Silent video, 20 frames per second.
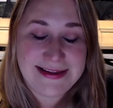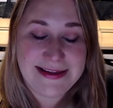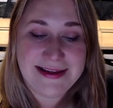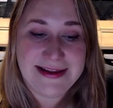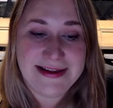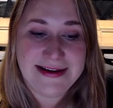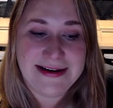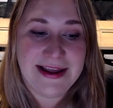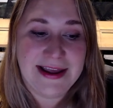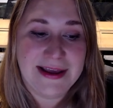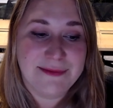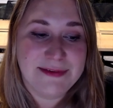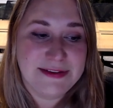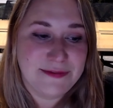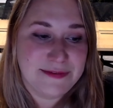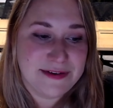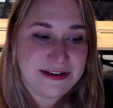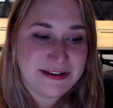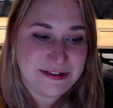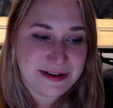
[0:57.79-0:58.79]
and I
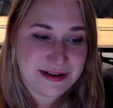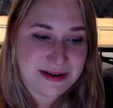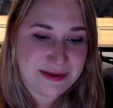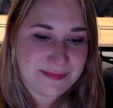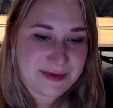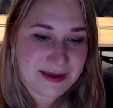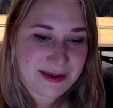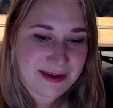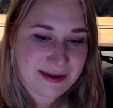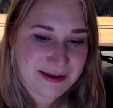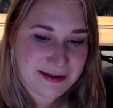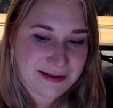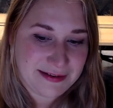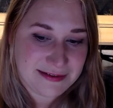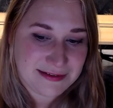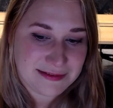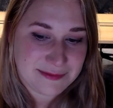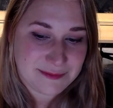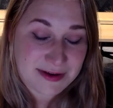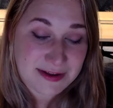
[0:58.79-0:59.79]
was finishing my
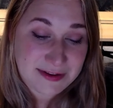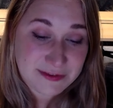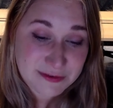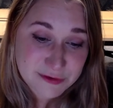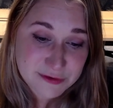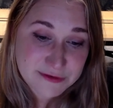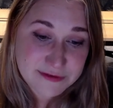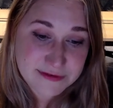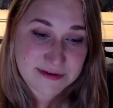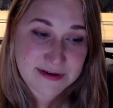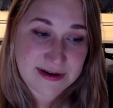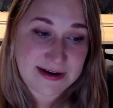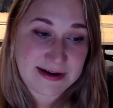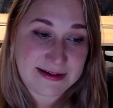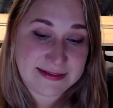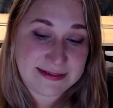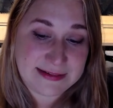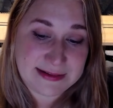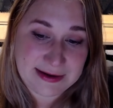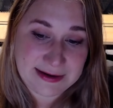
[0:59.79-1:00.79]
master's degree in
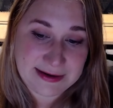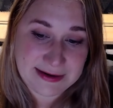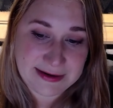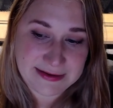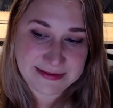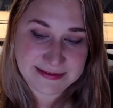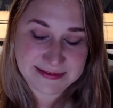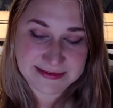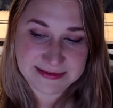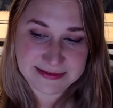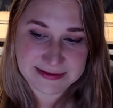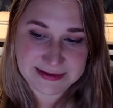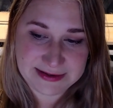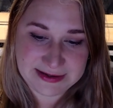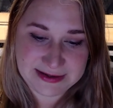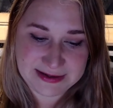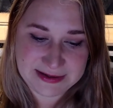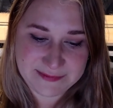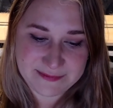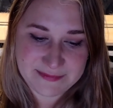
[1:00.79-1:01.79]
Atlanta,
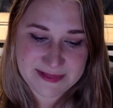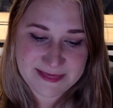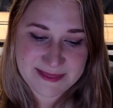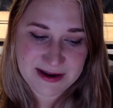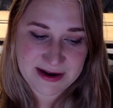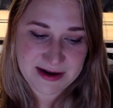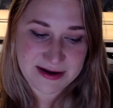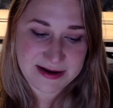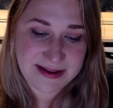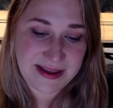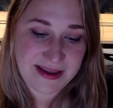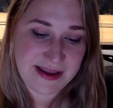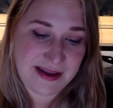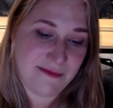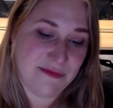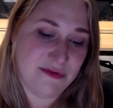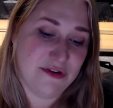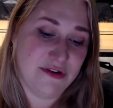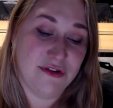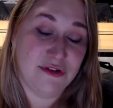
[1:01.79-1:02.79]
but then
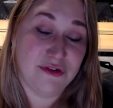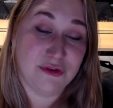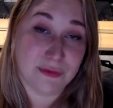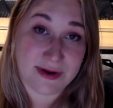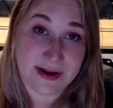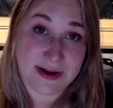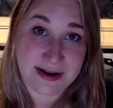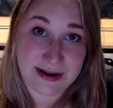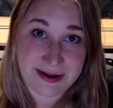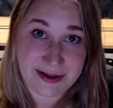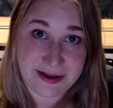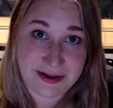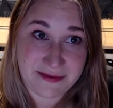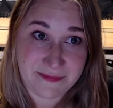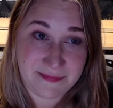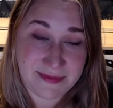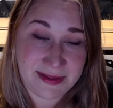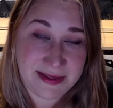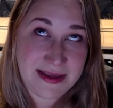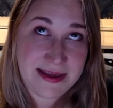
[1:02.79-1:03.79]
came to join
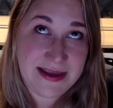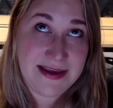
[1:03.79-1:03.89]
him.